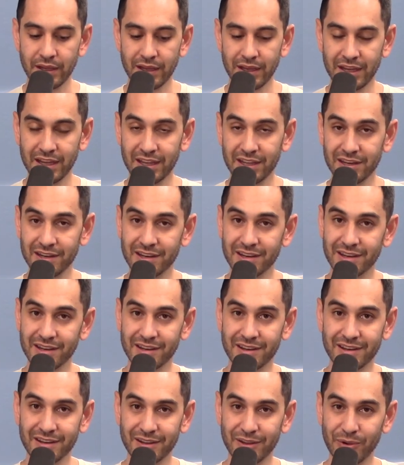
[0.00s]
In
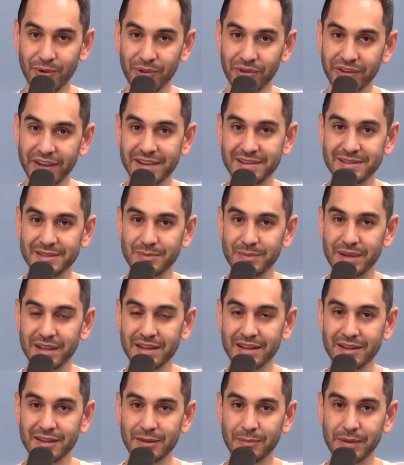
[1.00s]
the Old
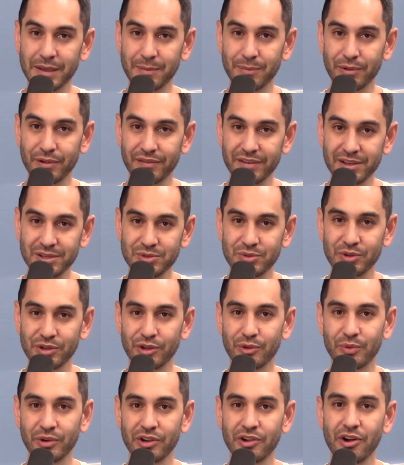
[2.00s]
Testament, the people of
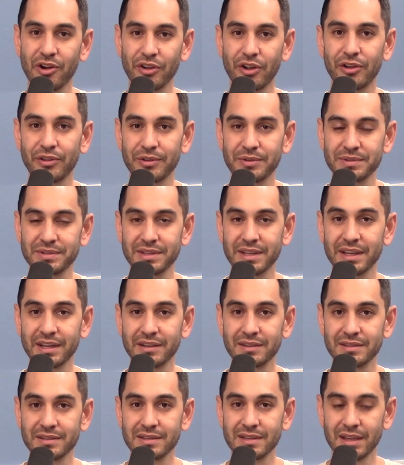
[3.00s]
Israel were called all those
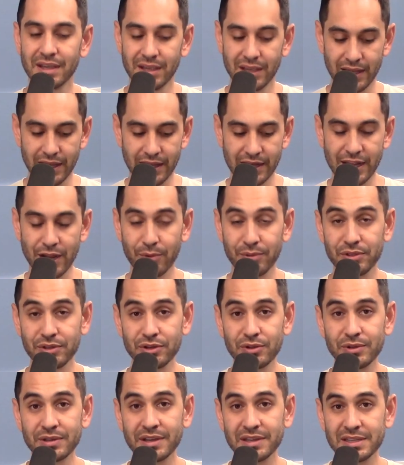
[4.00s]
things. And now in the
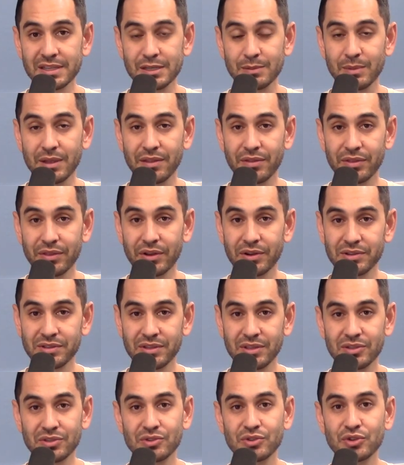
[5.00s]
New Testament, there's
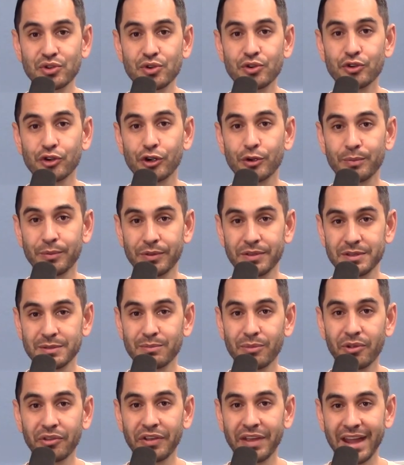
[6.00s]
this new group, this
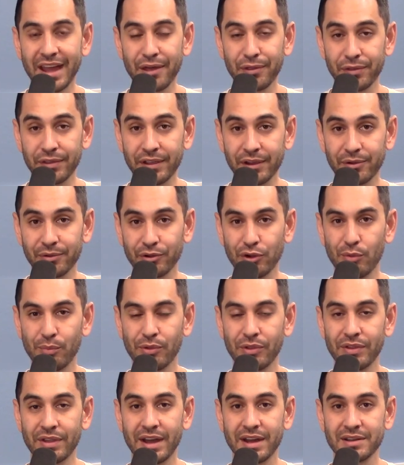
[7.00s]
multi-ethnic group
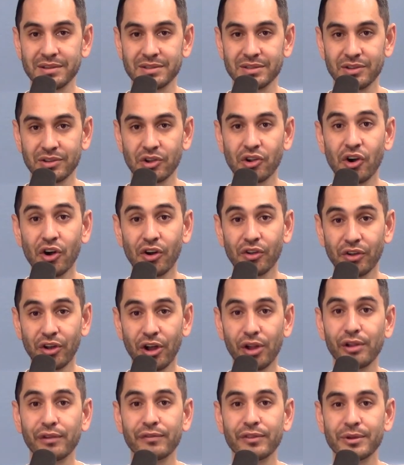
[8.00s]
that is called
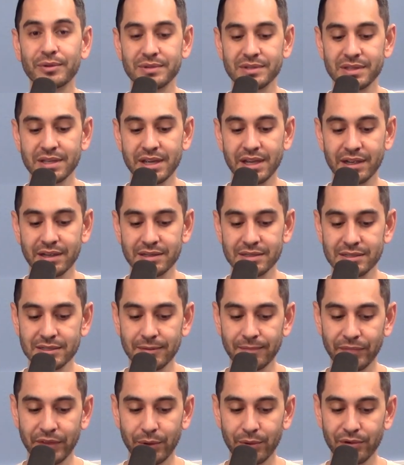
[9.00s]
all of those things,
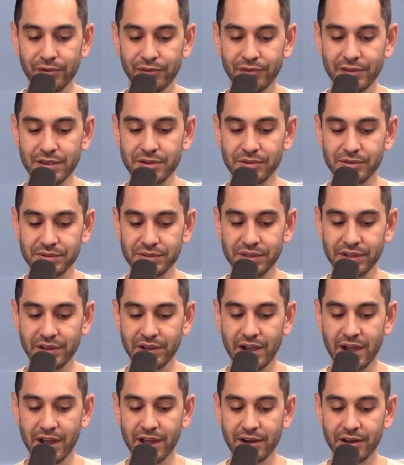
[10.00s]
that reveals the
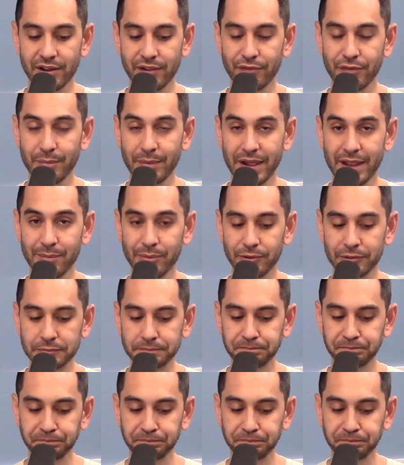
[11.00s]
God of the Bible.